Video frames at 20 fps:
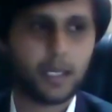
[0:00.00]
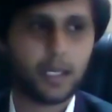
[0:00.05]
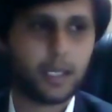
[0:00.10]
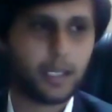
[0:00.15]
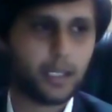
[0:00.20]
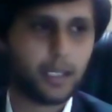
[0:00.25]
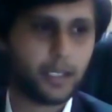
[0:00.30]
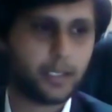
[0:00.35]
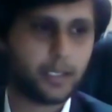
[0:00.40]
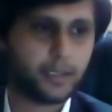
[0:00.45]

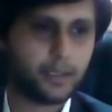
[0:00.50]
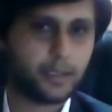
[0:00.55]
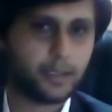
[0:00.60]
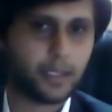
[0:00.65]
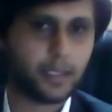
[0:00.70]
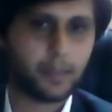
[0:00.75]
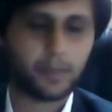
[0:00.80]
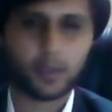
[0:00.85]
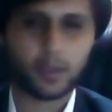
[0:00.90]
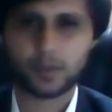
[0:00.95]

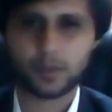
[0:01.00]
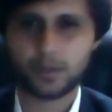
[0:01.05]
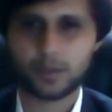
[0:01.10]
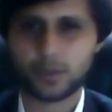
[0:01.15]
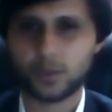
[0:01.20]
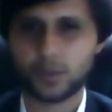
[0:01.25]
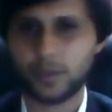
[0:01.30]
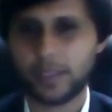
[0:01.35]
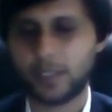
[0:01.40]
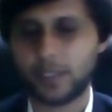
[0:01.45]
And I'm not
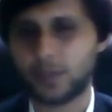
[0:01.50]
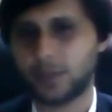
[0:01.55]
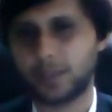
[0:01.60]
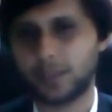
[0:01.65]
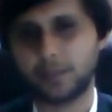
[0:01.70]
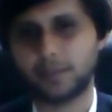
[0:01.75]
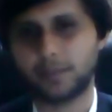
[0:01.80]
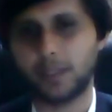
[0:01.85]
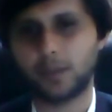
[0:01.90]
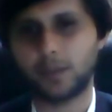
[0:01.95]
sure if
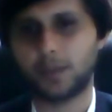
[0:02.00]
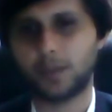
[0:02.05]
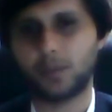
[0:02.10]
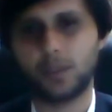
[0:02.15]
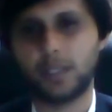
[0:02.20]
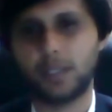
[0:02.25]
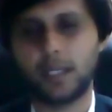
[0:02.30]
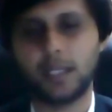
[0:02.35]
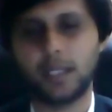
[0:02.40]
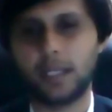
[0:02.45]
they're going to
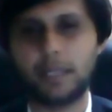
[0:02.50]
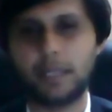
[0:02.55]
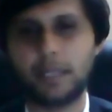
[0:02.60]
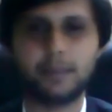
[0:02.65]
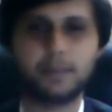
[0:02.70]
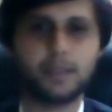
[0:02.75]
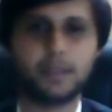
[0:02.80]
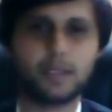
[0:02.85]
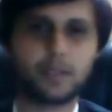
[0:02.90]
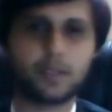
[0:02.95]
hold it in
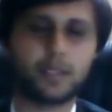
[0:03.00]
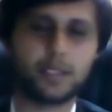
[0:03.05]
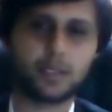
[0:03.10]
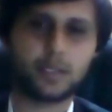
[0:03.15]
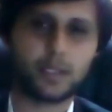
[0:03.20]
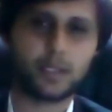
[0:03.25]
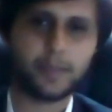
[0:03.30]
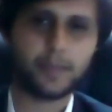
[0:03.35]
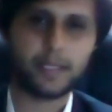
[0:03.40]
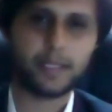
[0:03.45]
November, so it is
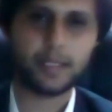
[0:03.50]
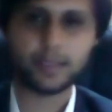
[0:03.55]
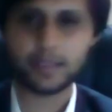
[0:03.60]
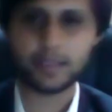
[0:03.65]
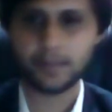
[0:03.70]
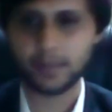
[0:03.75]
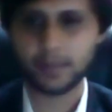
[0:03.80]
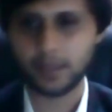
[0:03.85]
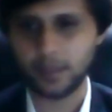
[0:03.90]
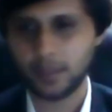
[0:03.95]
going to be
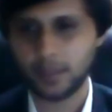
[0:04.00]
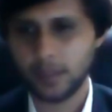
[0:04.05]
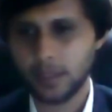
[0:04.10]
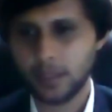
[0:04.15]
December.